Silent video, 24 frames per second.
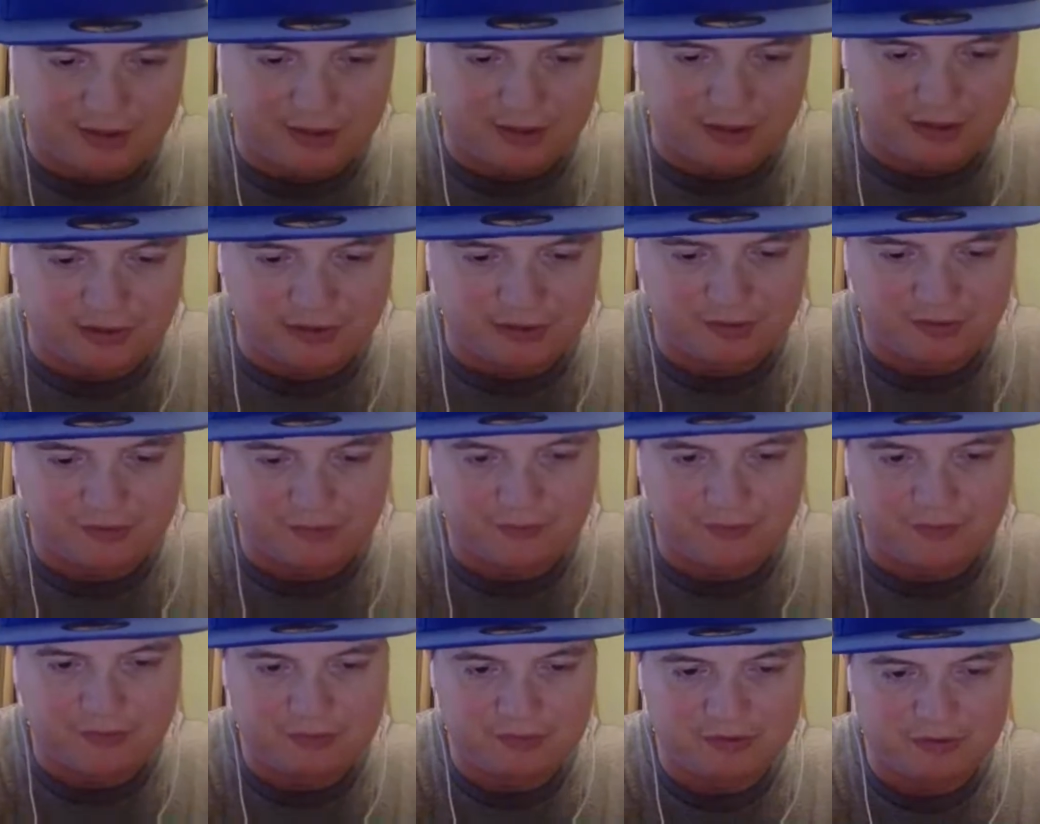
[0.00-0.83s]
because
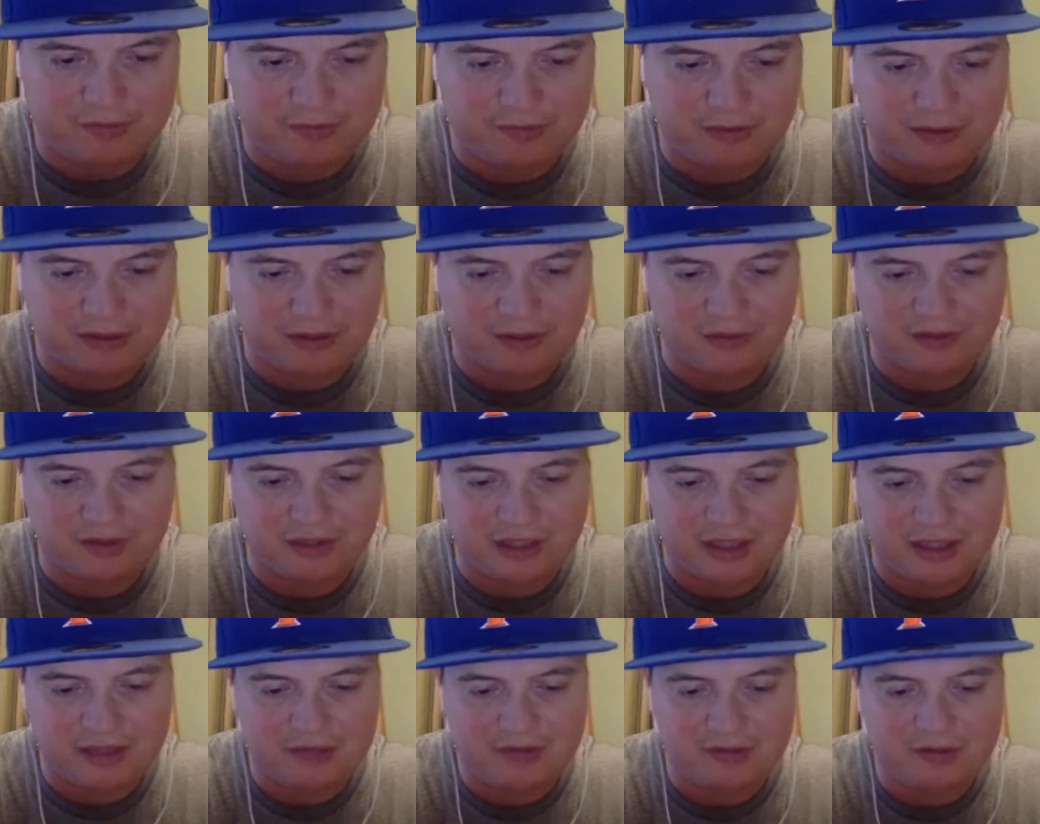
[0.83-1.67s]
for the most part, like I said,
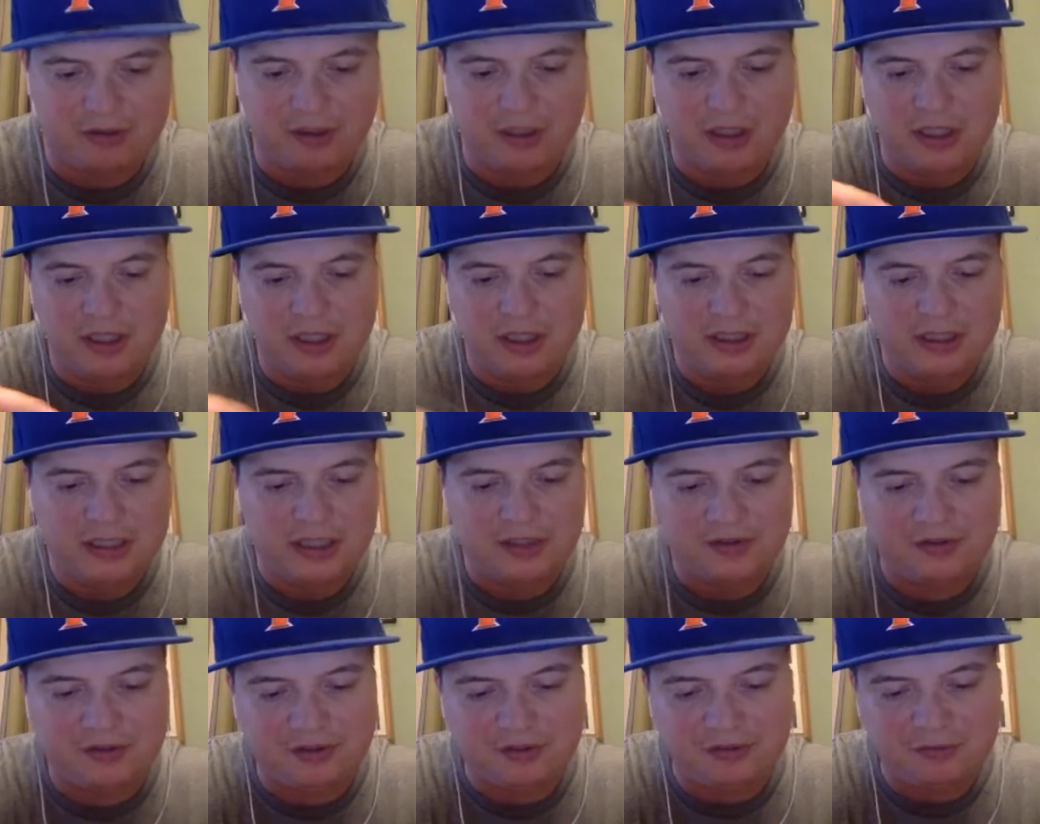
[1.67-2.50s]
I don't know.
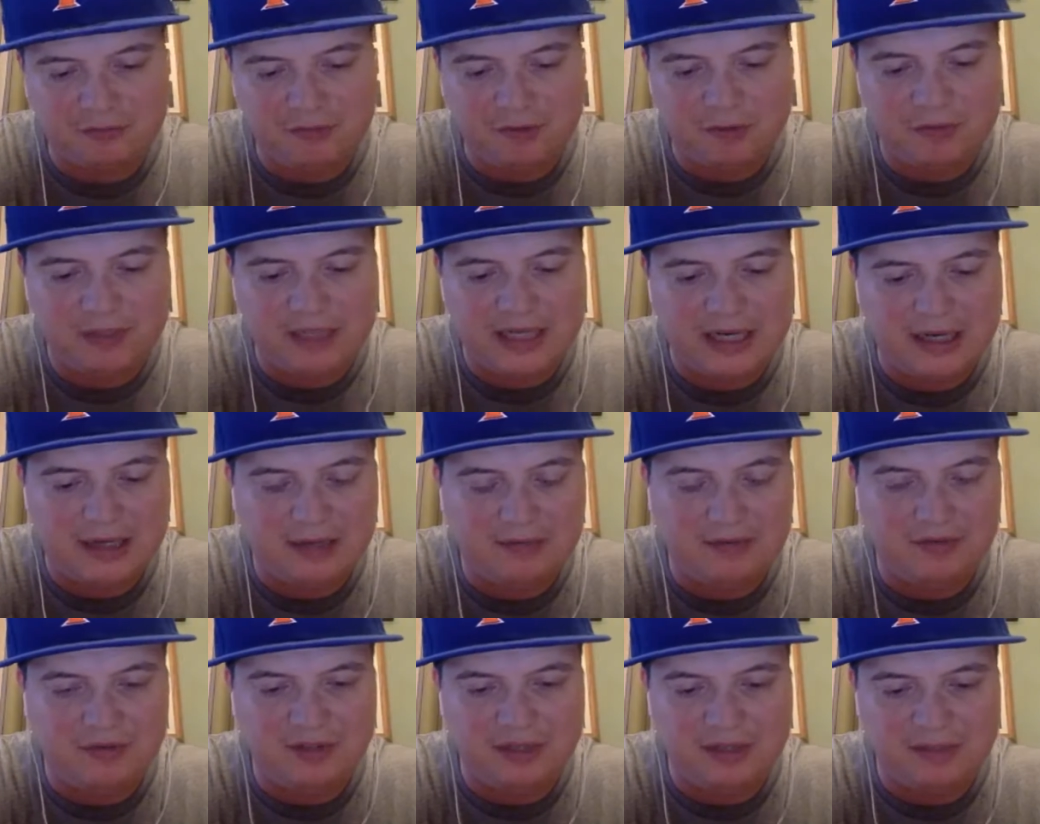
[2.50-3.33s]
Next one we
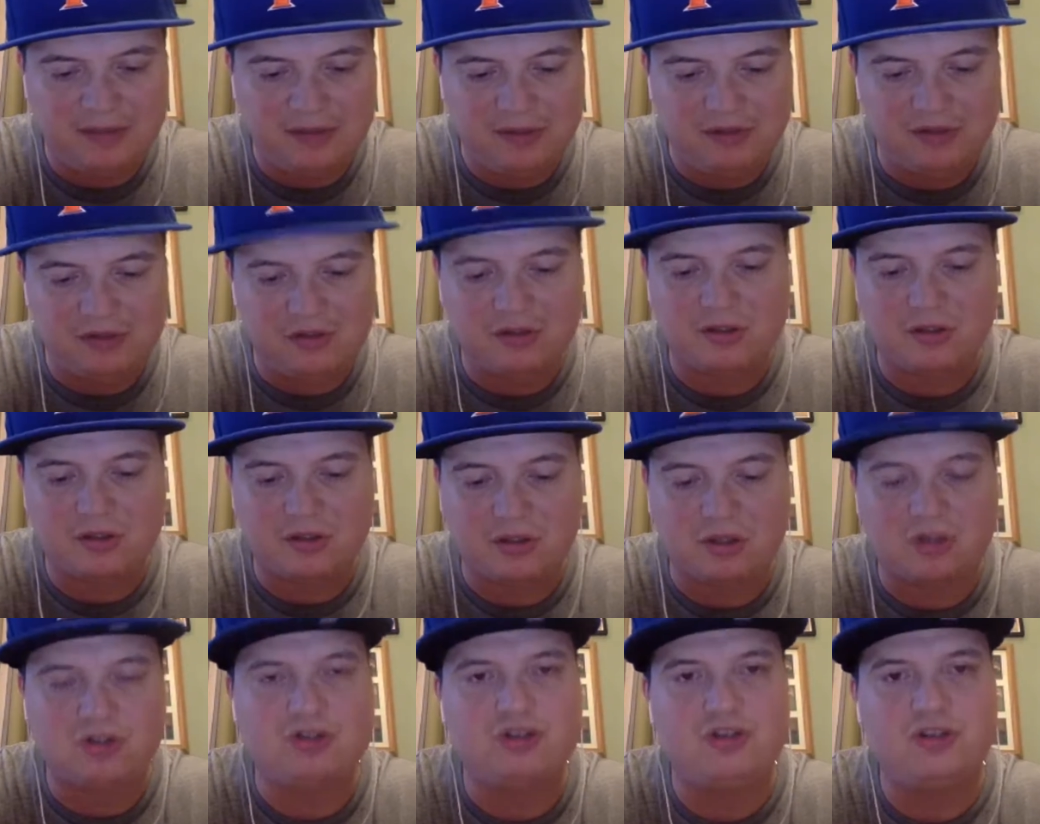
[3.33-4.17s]
have, his name is
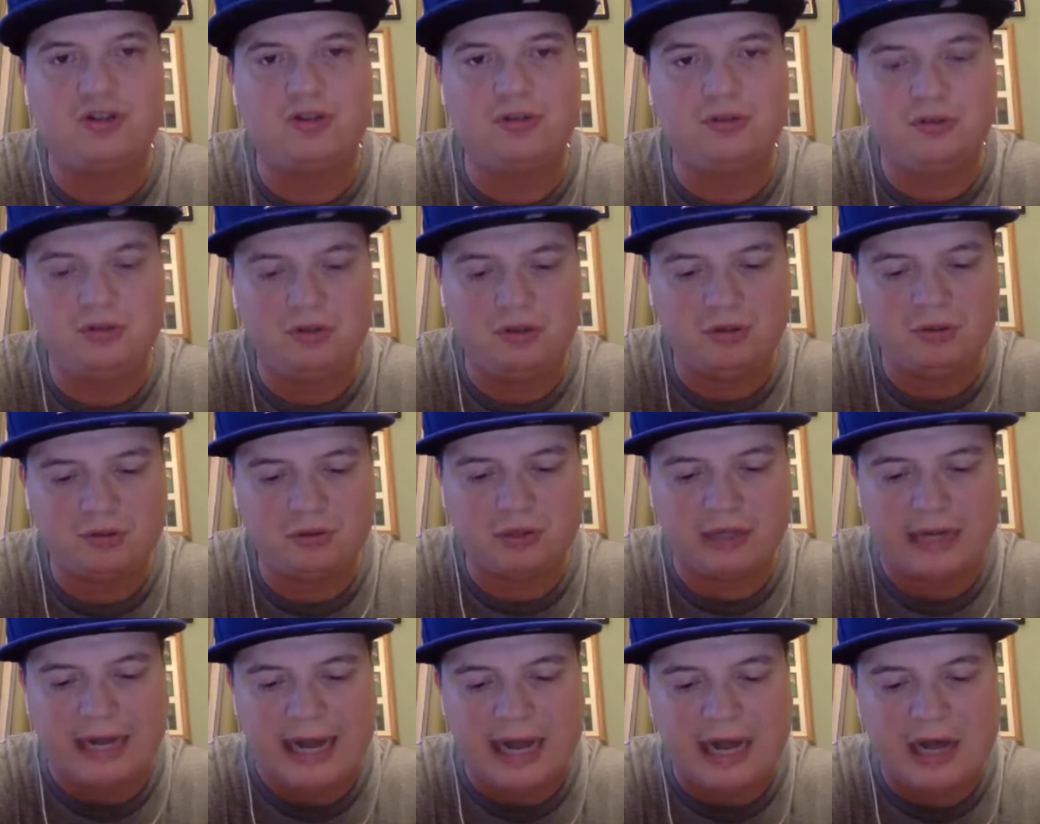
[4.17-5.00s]
Cartoon
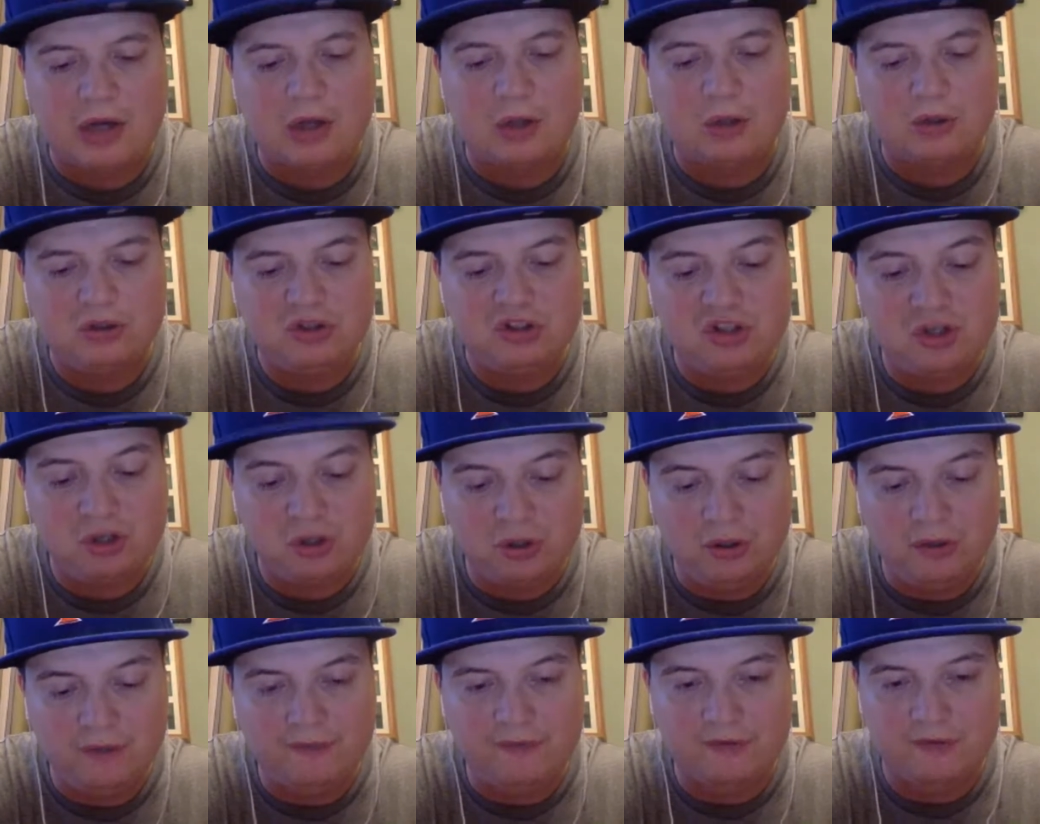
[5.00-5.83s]
or Al
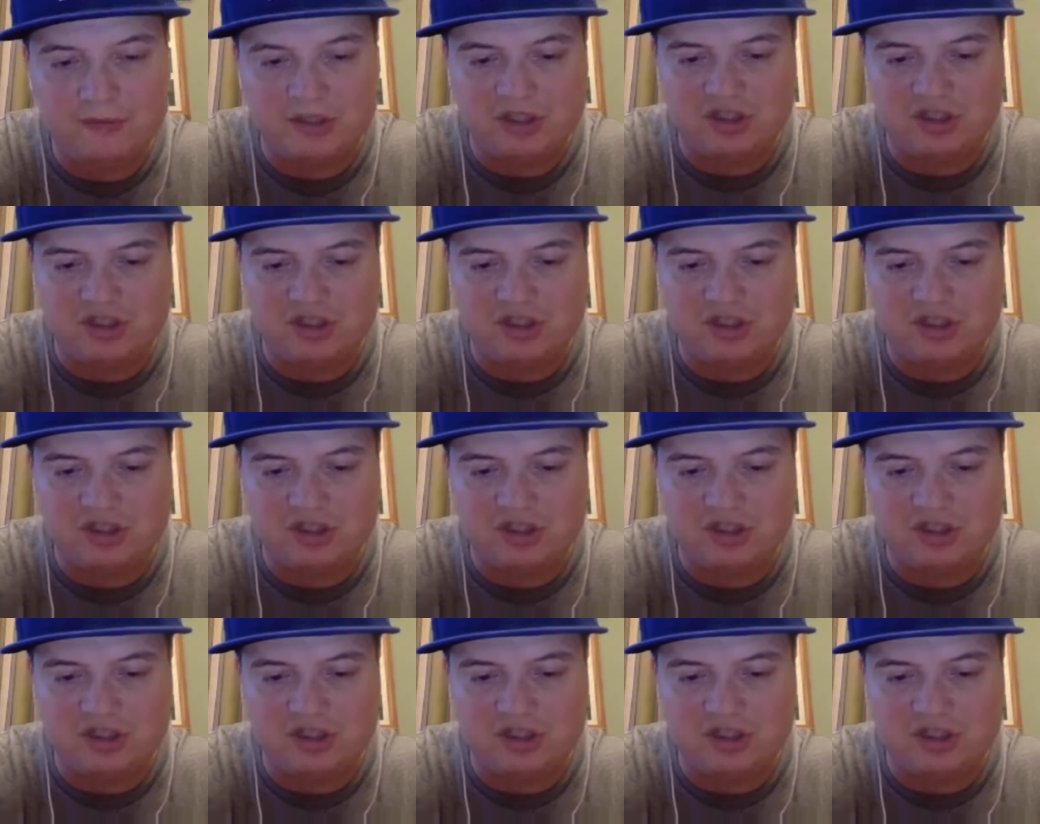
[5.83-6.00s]
Toon from the